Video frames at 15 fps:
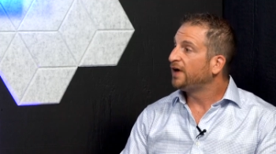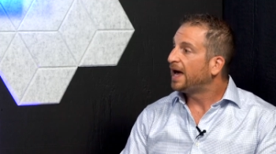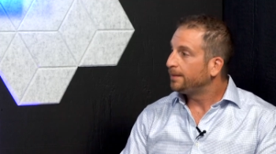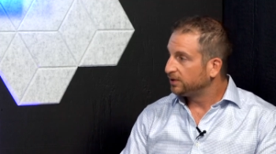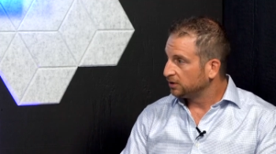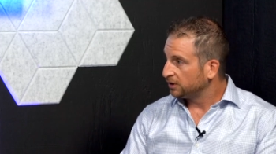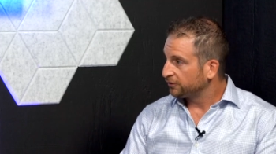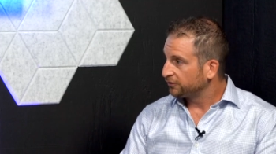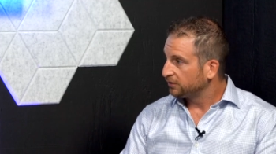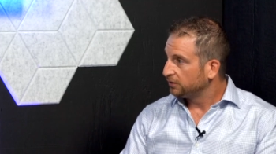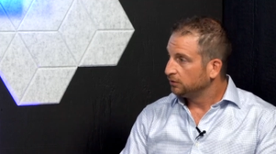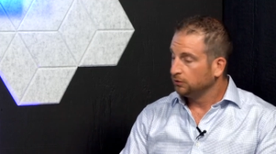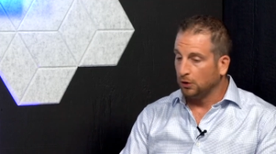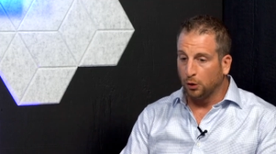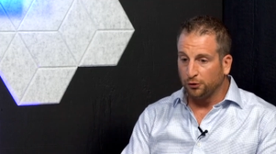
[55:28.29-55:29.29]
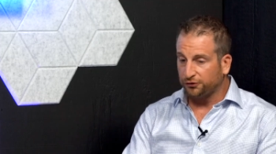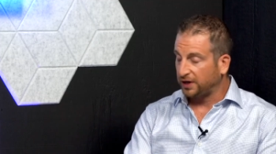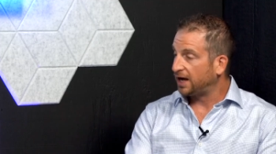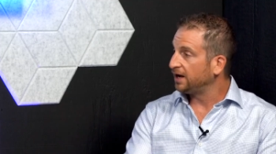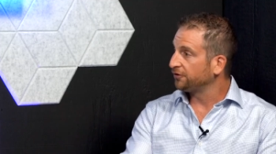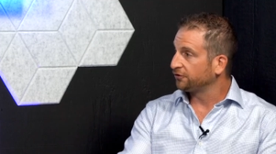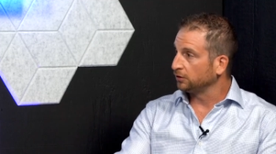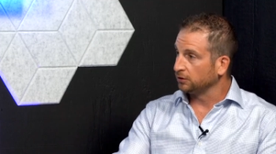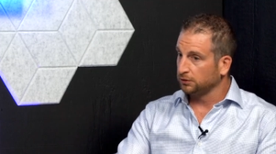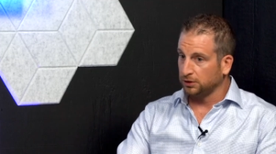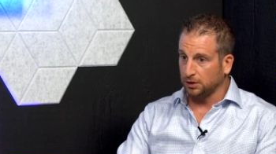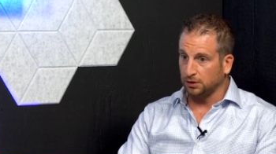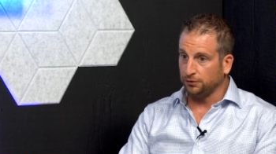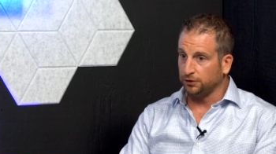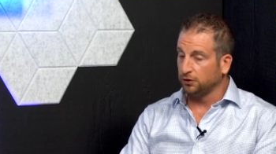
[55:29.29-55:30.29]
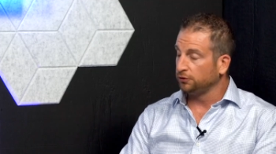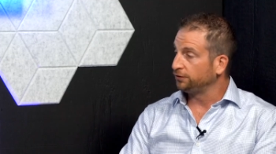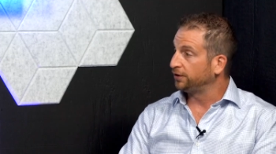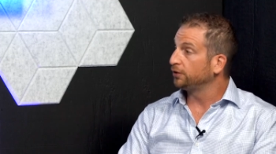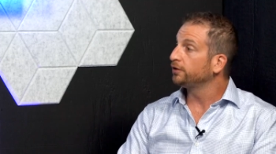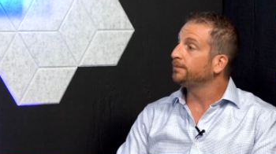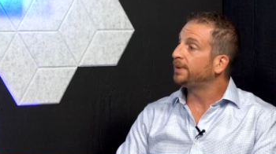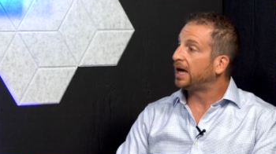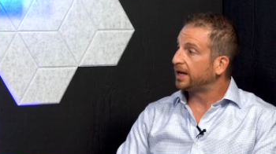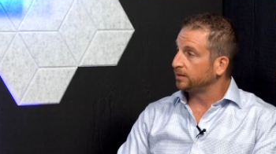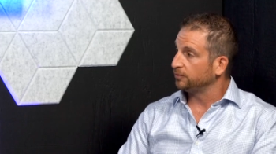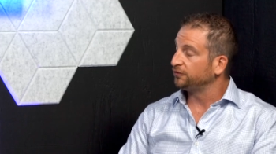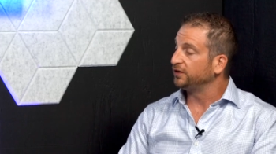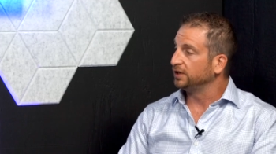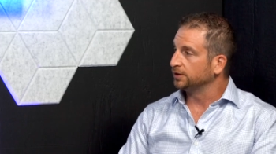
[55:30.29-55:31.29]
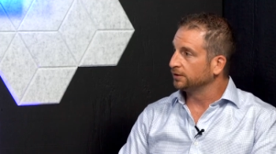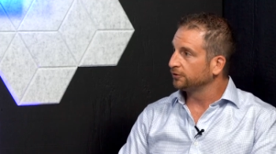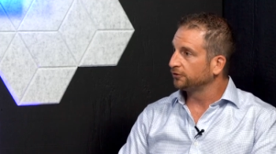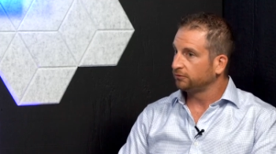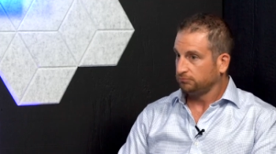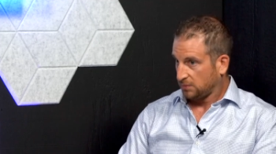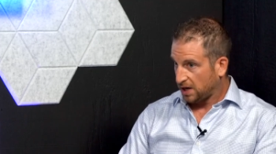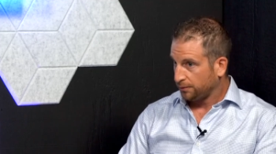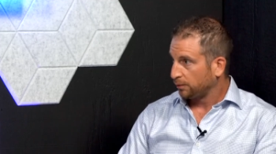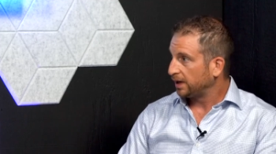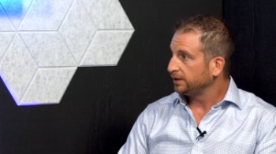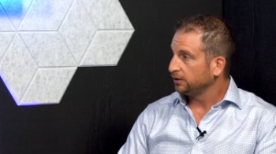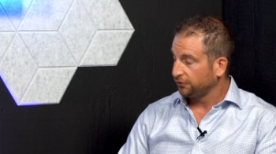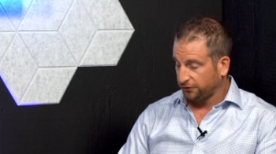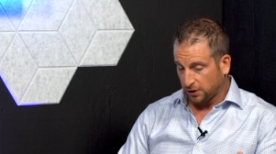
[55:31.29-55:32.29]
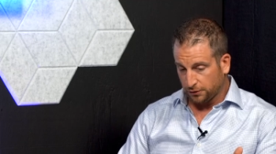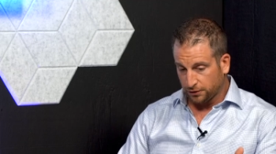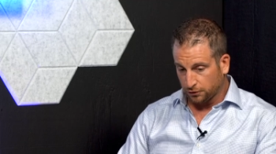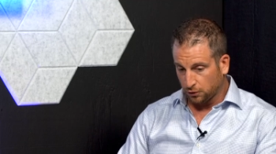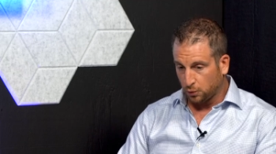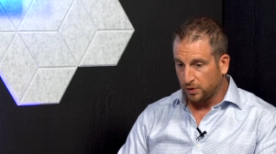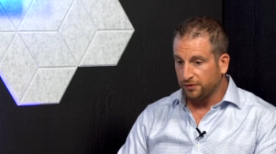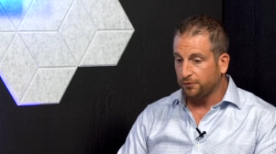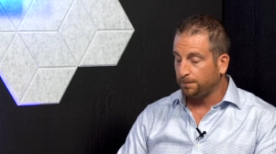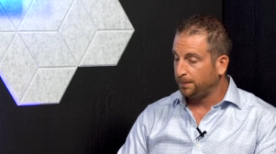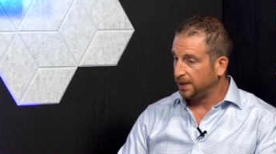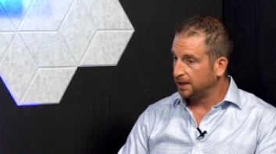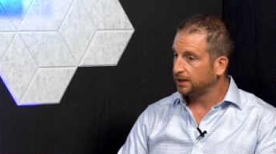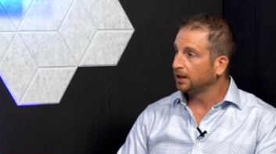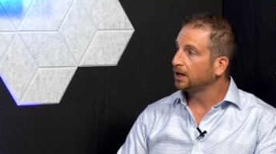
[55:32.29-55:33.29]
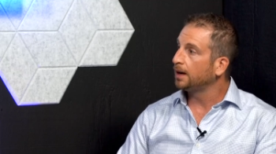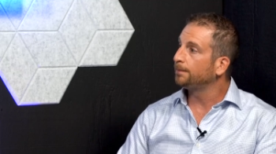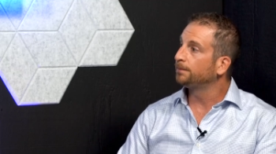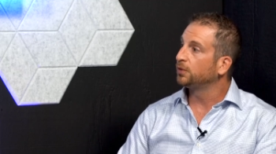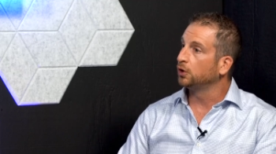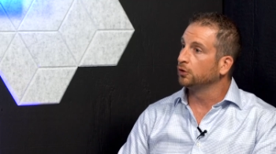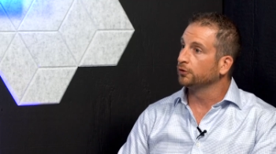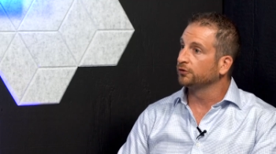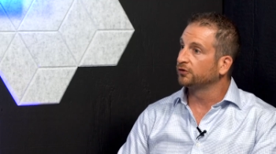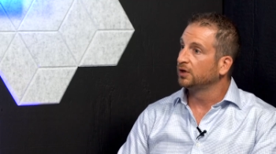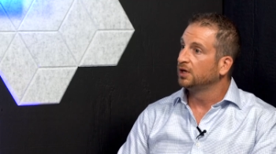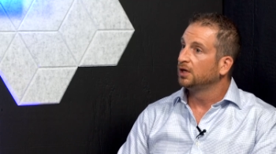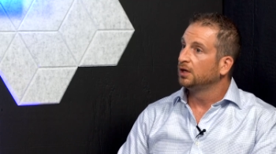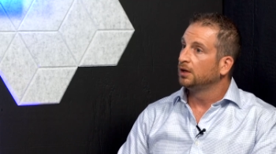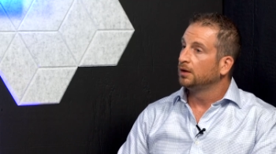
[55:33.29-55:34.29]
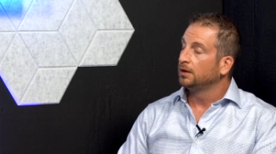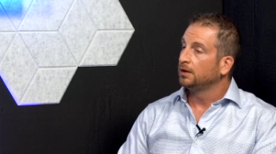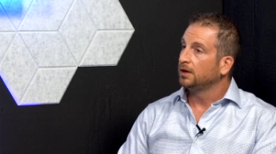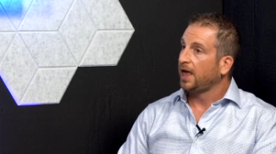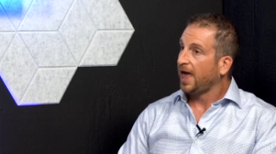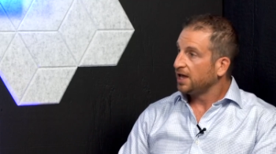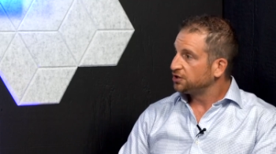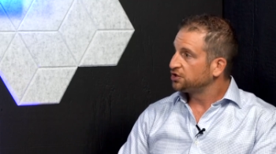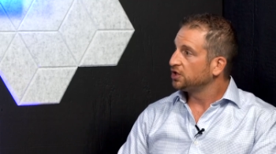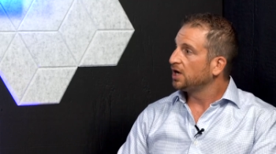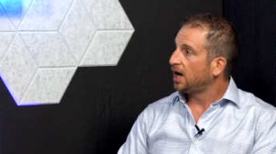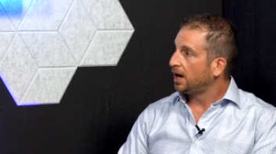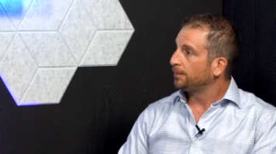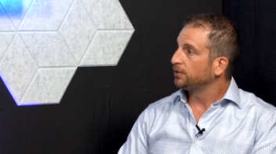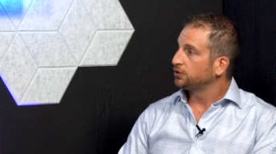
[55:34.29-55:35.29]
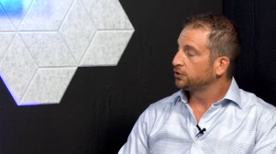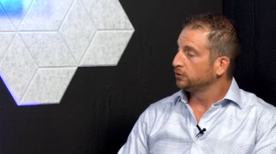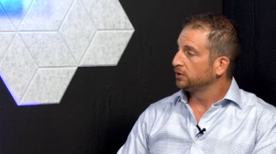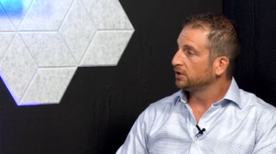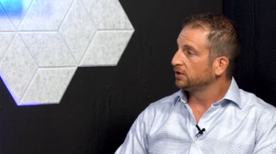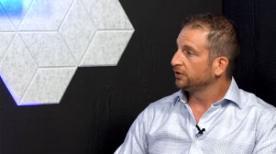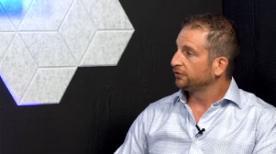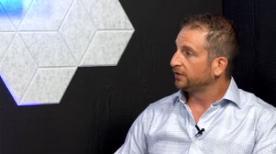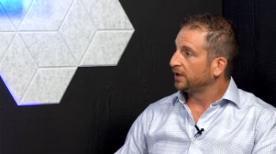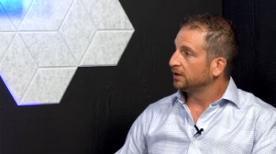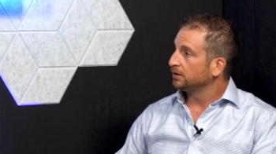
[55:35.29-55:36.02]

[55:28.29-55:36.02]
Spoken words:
fabulous. Those guys are, they're the bottom feeders, and rightly so. They're the ones picking up those edgy opportunities,